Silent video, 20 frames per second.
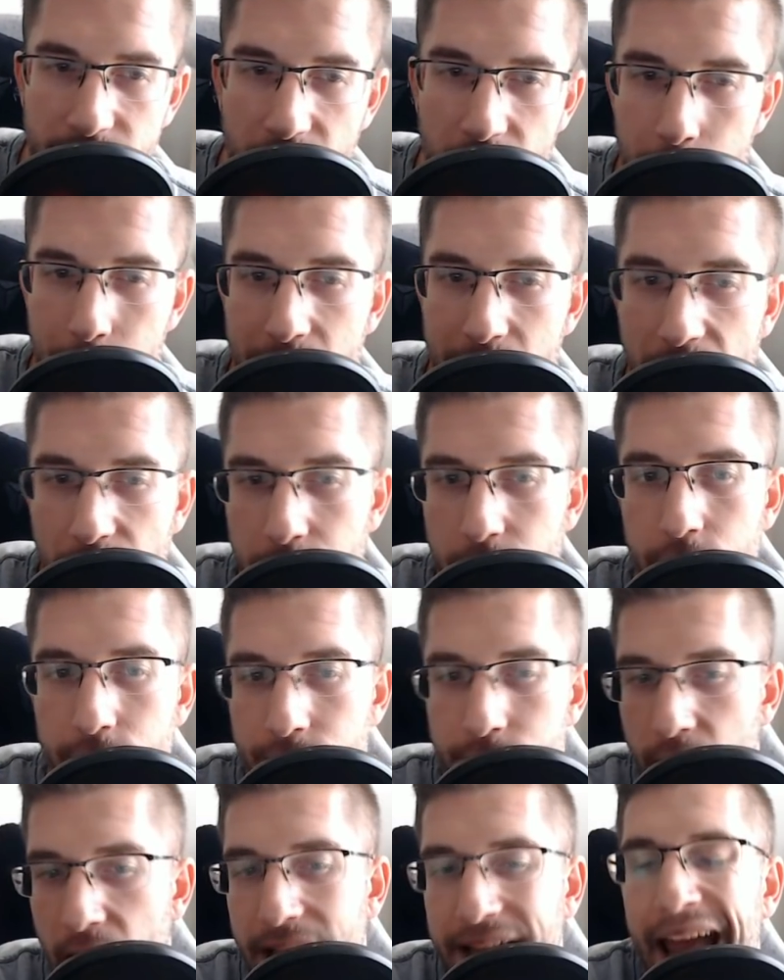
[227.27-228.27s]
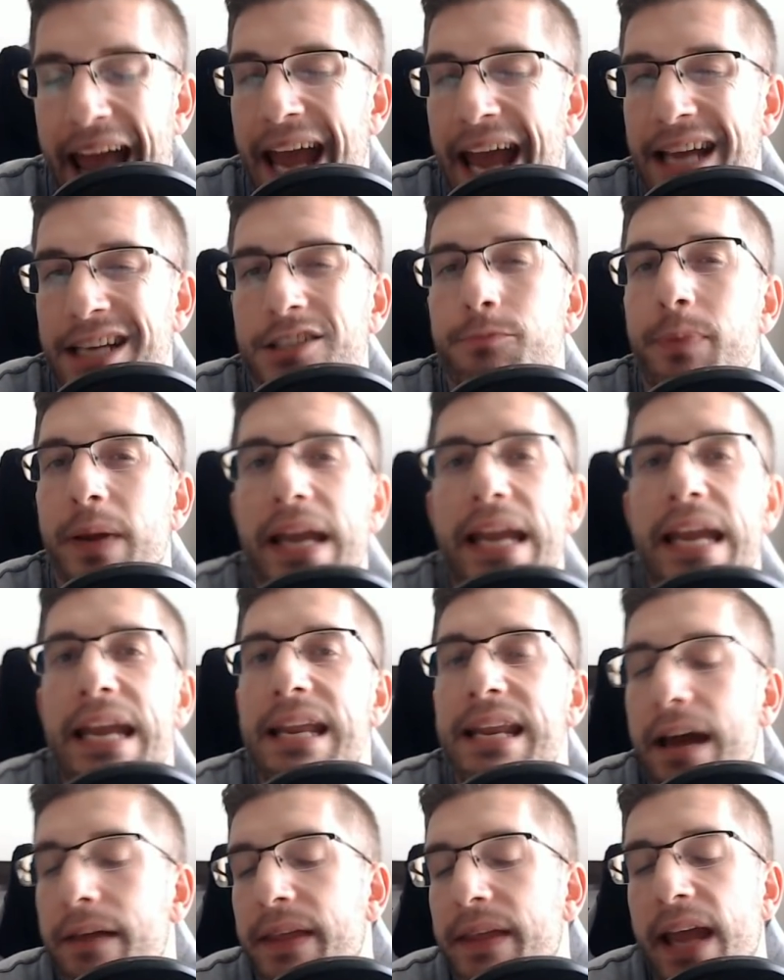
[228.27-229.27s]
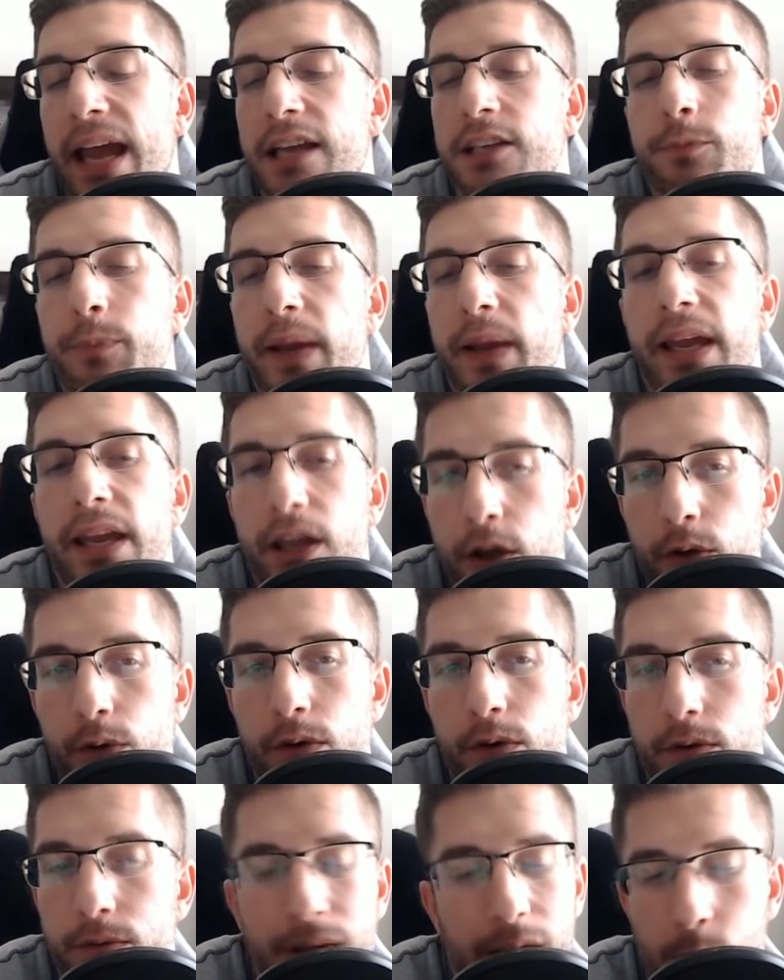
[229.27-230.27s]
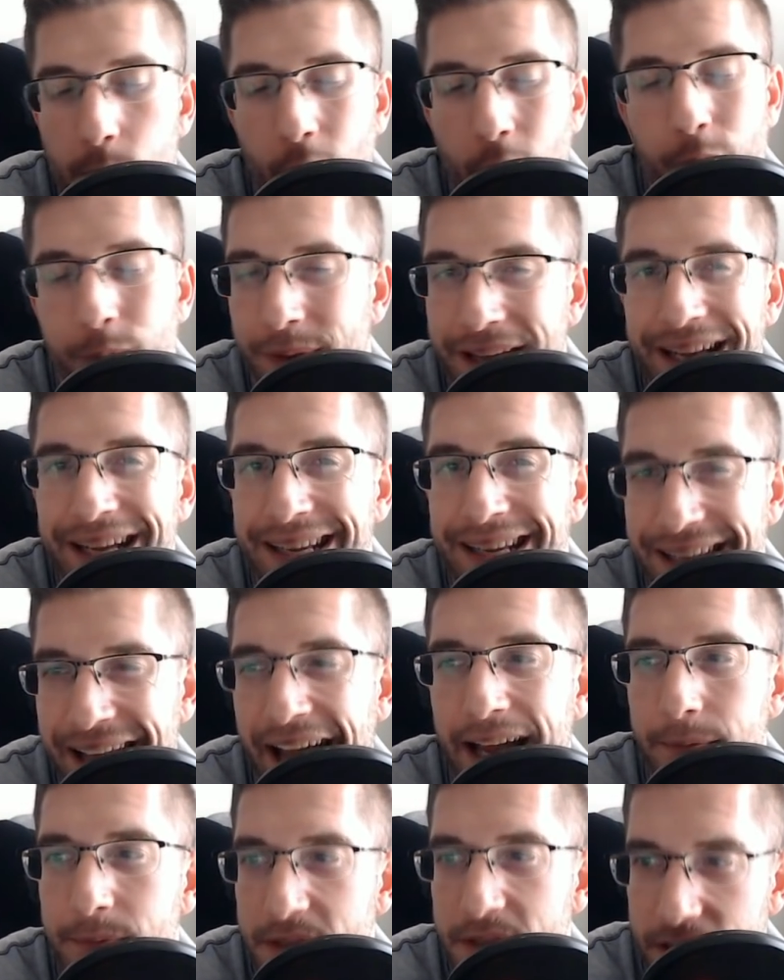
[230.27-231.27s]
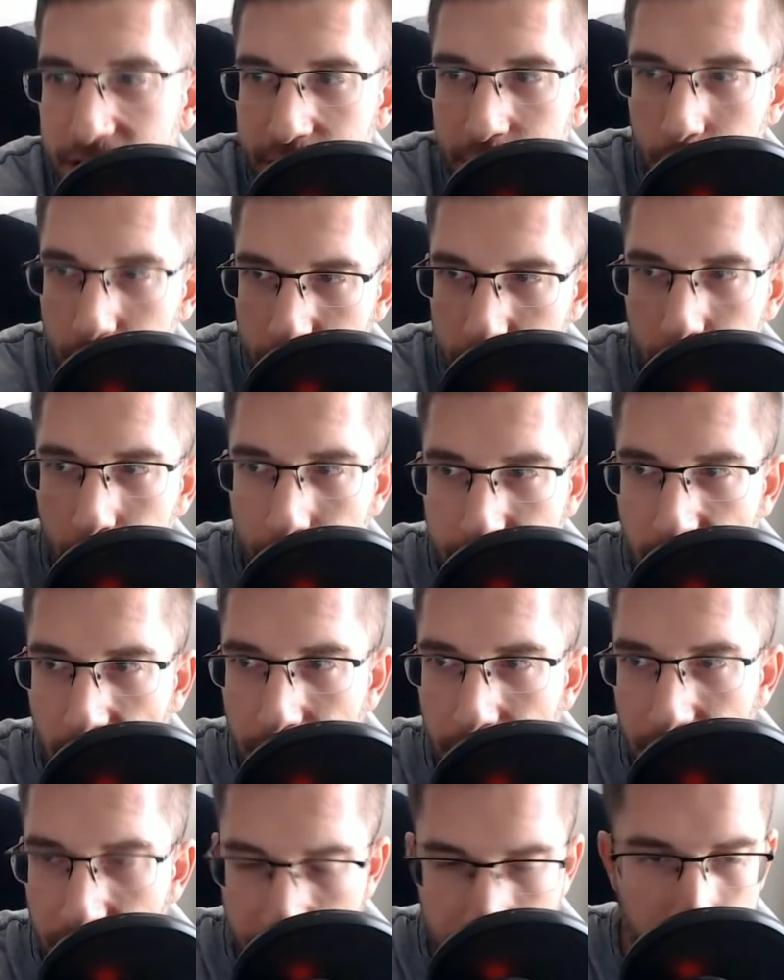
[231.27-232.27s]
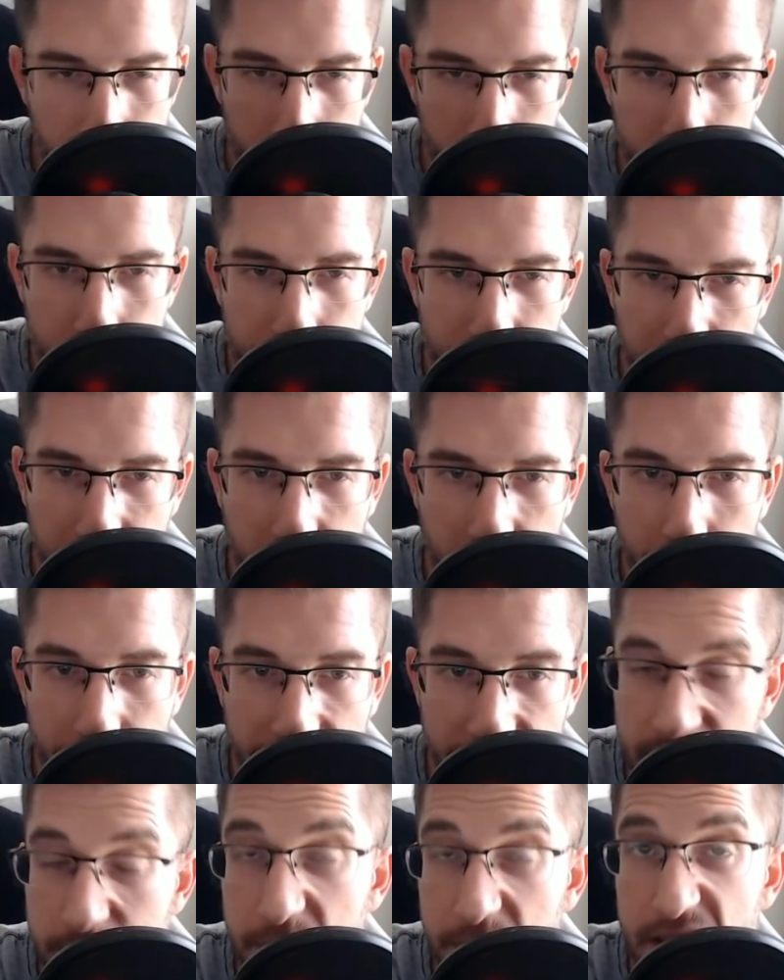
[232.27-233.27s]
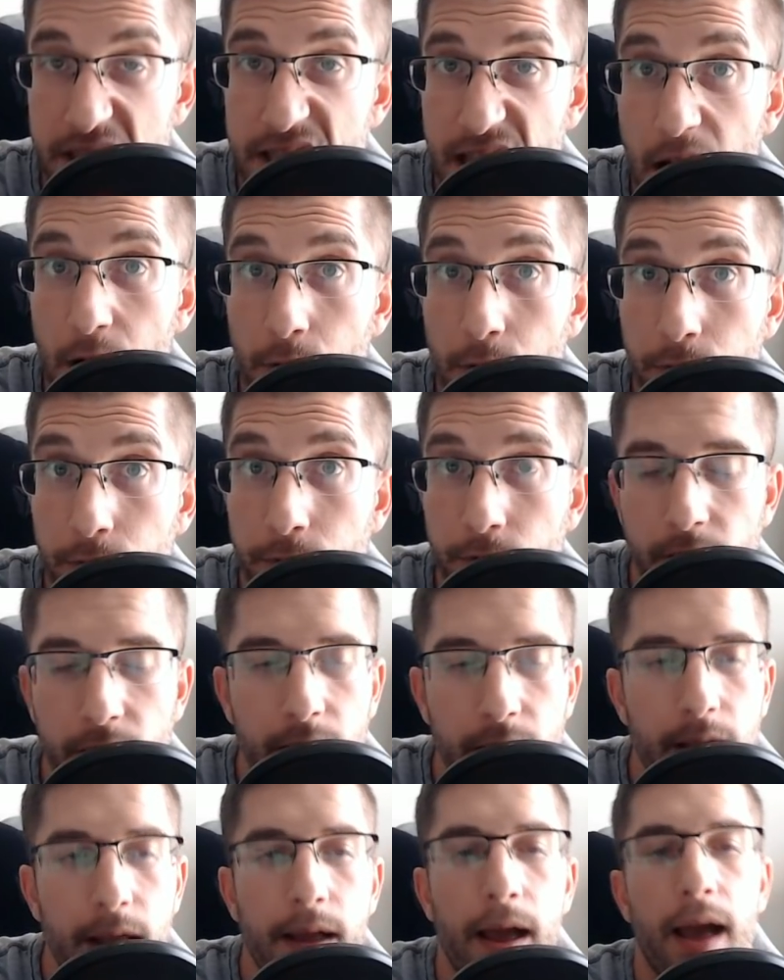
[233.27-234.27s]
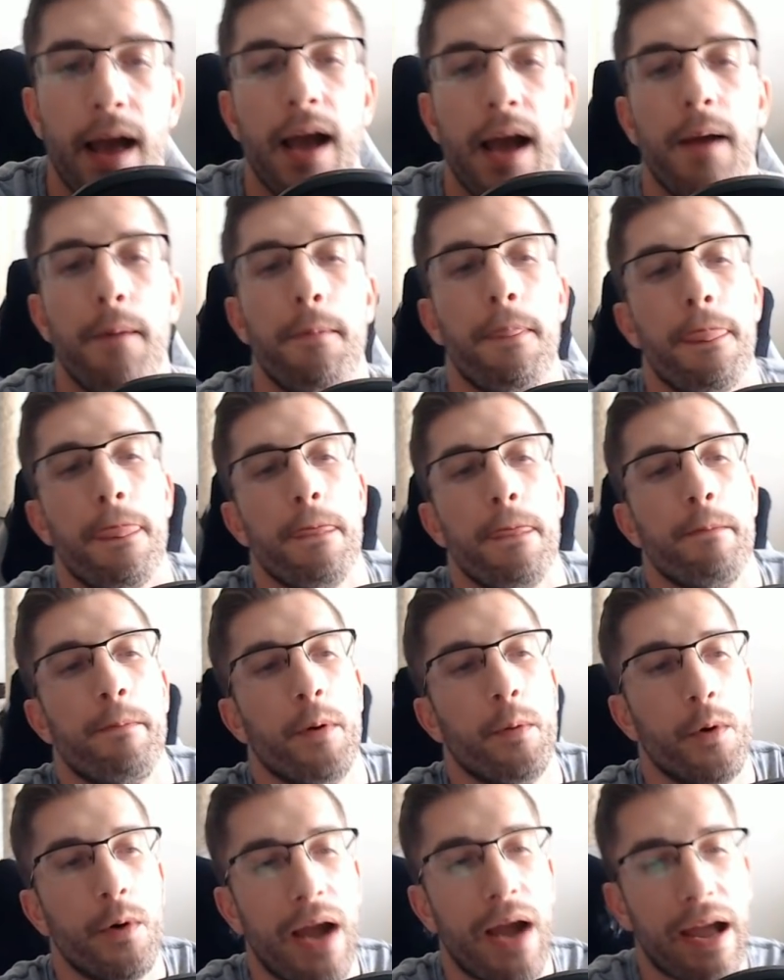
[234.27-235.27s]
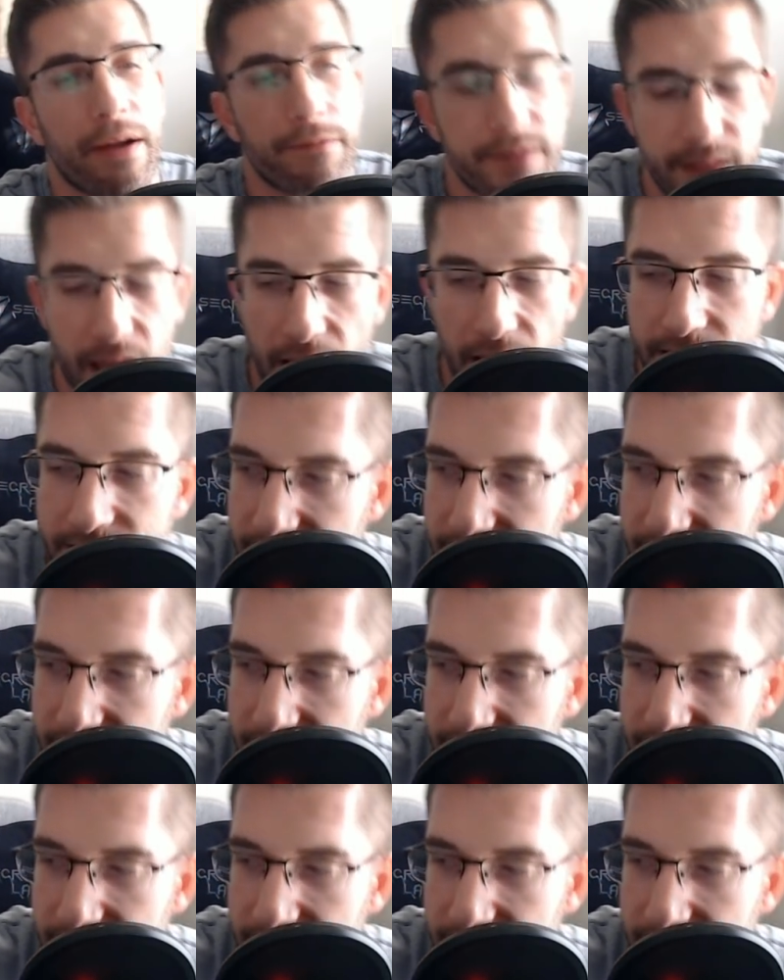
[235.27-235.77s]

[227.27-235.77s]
amount of like XP. Now the XP, it won't be in game. This is all sort of done through, I'm doing this myself. But we'll have a